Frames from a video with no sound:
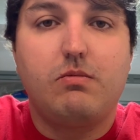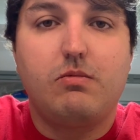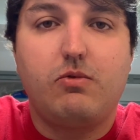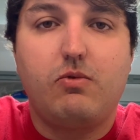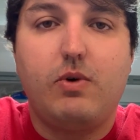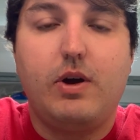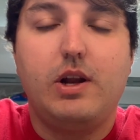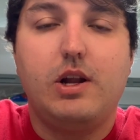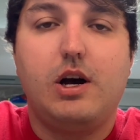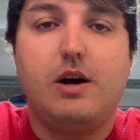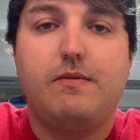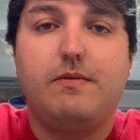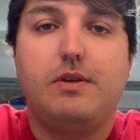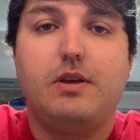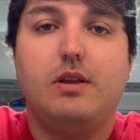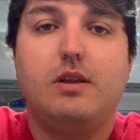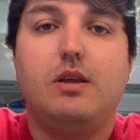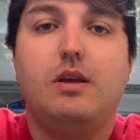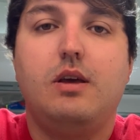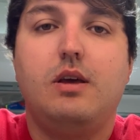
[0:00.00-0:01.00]
quite
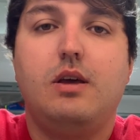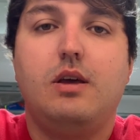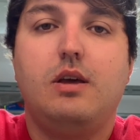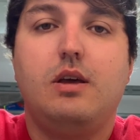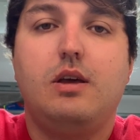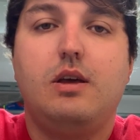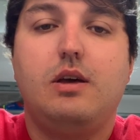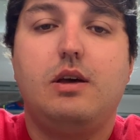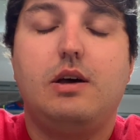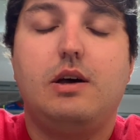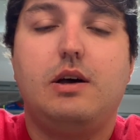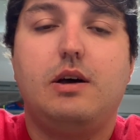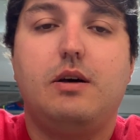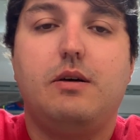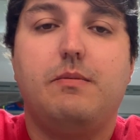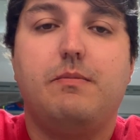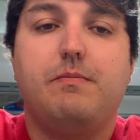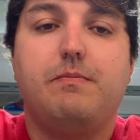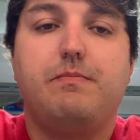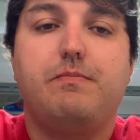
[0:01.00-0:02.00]
often.
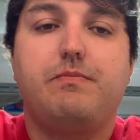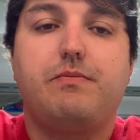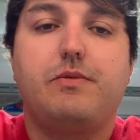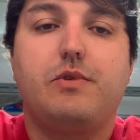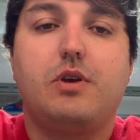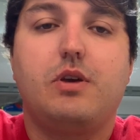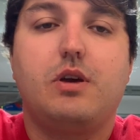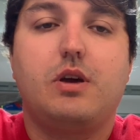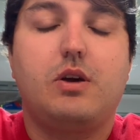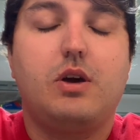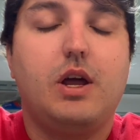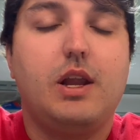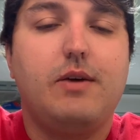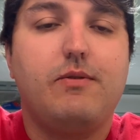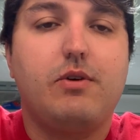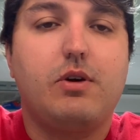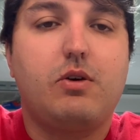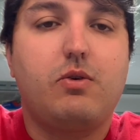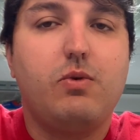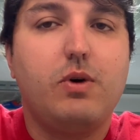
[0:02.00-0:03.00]
Um, kind of
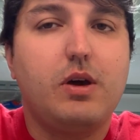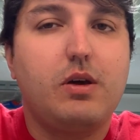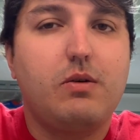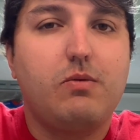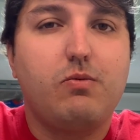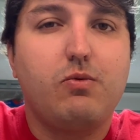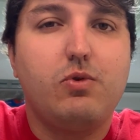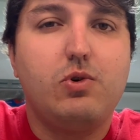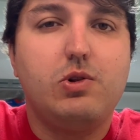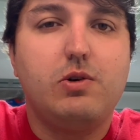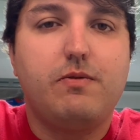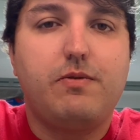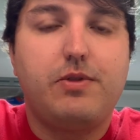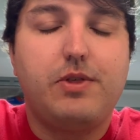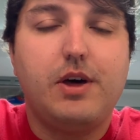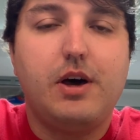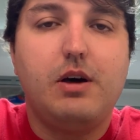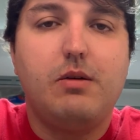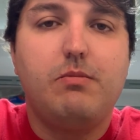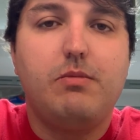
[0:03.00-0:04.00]
a quick rule of
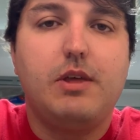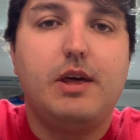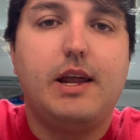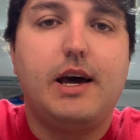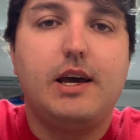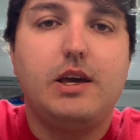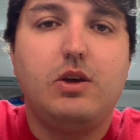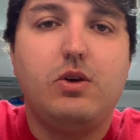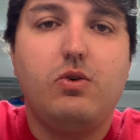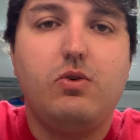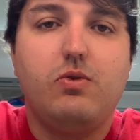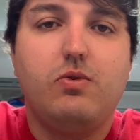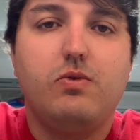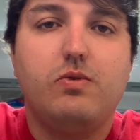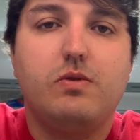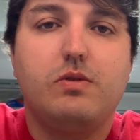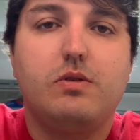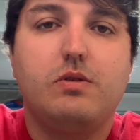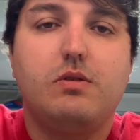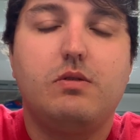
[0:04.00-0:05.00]
thumb that I
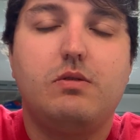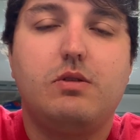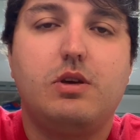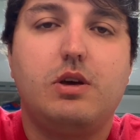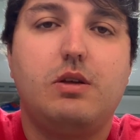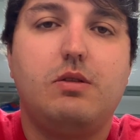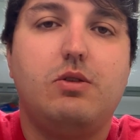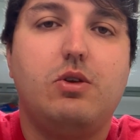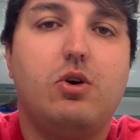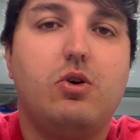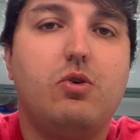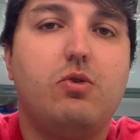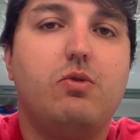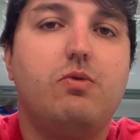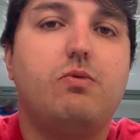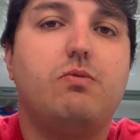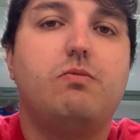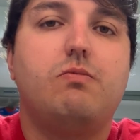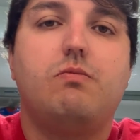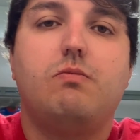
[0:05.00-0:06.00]
use to
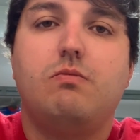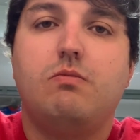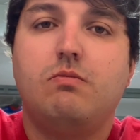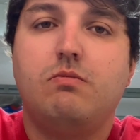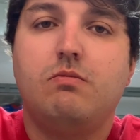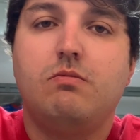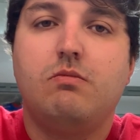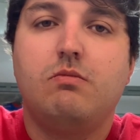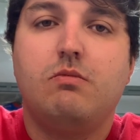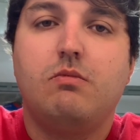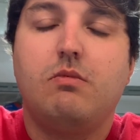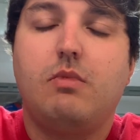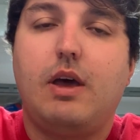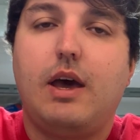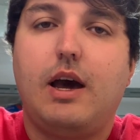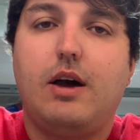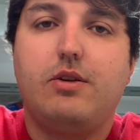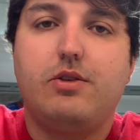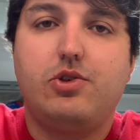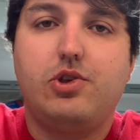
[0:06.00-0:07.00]
know
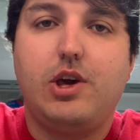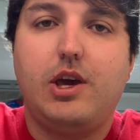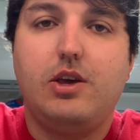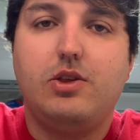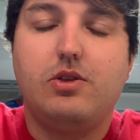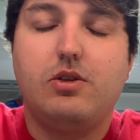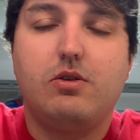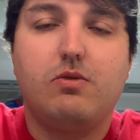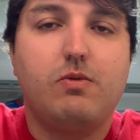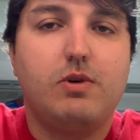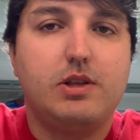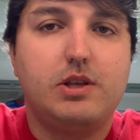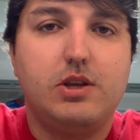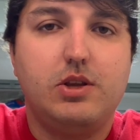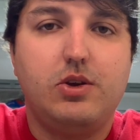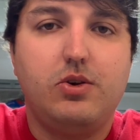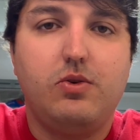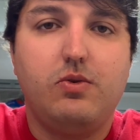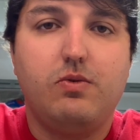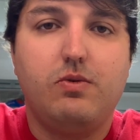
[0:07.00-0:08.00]
how to change it or what to
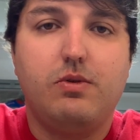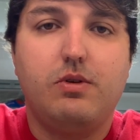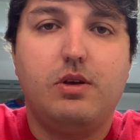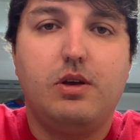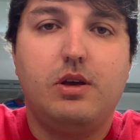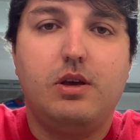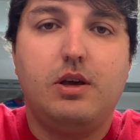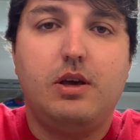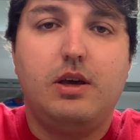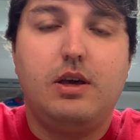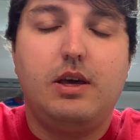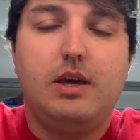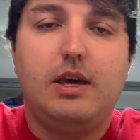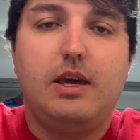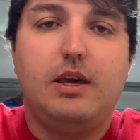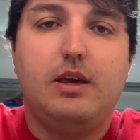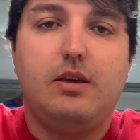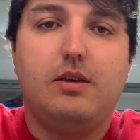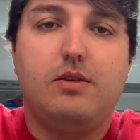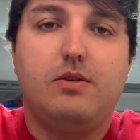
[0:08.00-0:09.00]
do
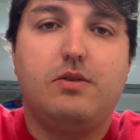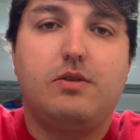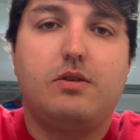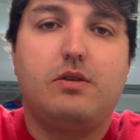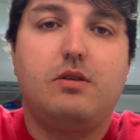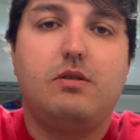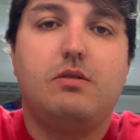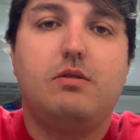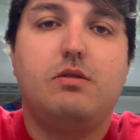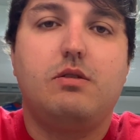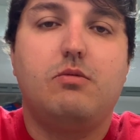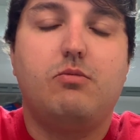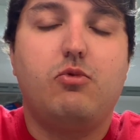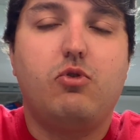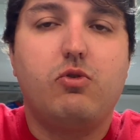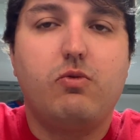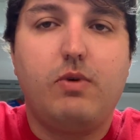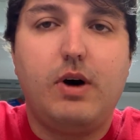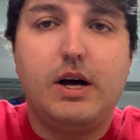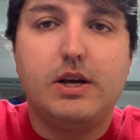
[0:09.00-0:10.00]
is the
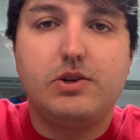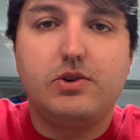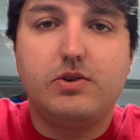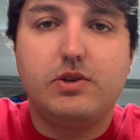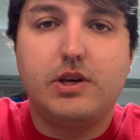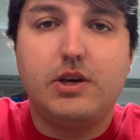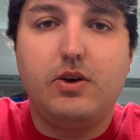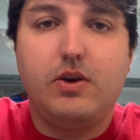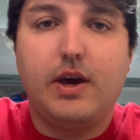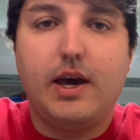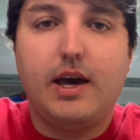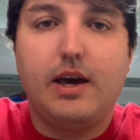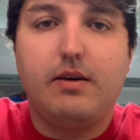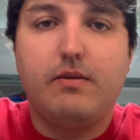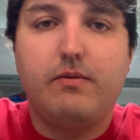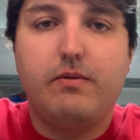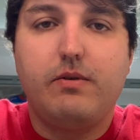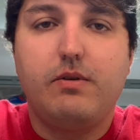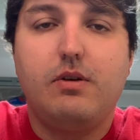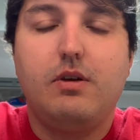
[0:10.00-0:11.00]
more washers that you
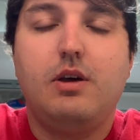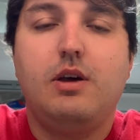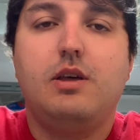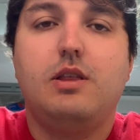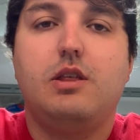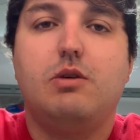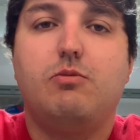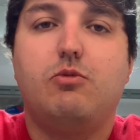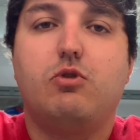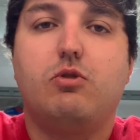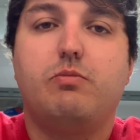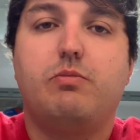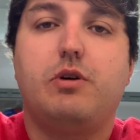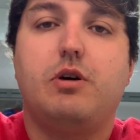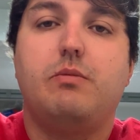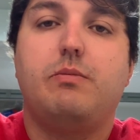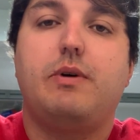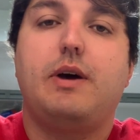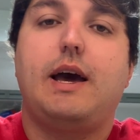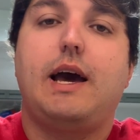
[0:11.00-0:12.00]
have, the more
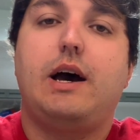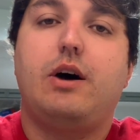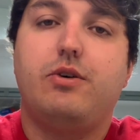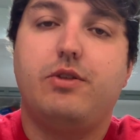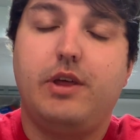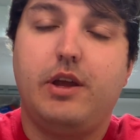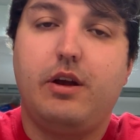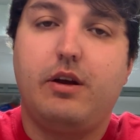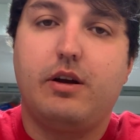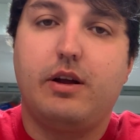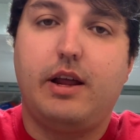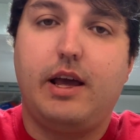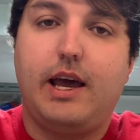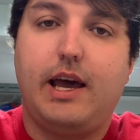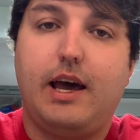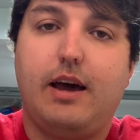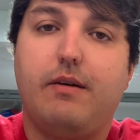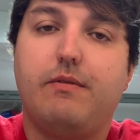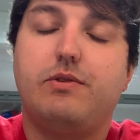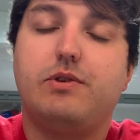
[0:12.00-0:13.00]
bump out that you're gonna
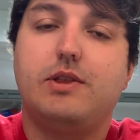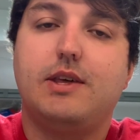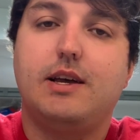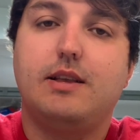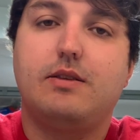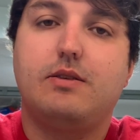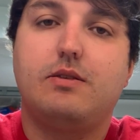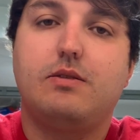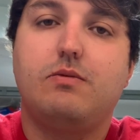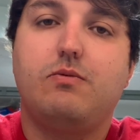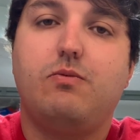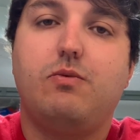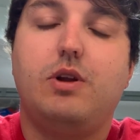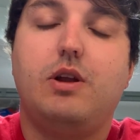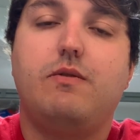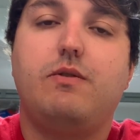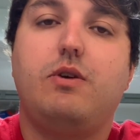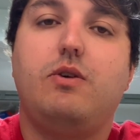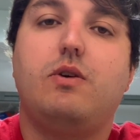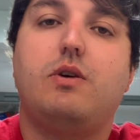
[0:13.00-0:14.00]
have. So that's
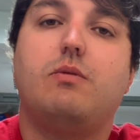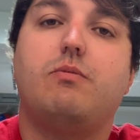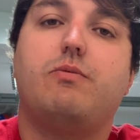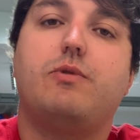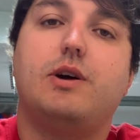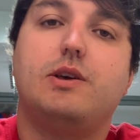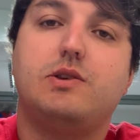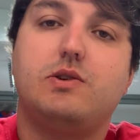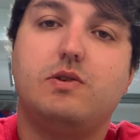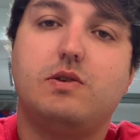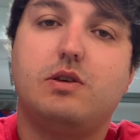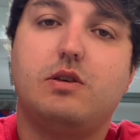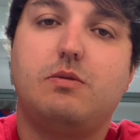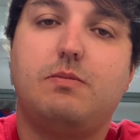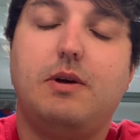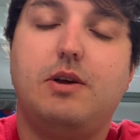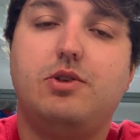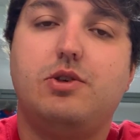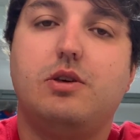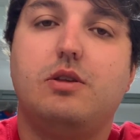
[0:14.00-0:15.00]
whenever you compress your
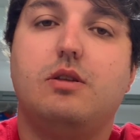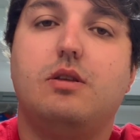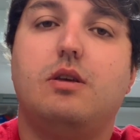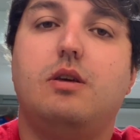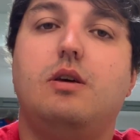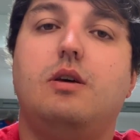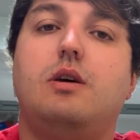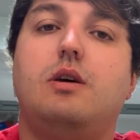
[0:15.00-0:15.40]
suspension,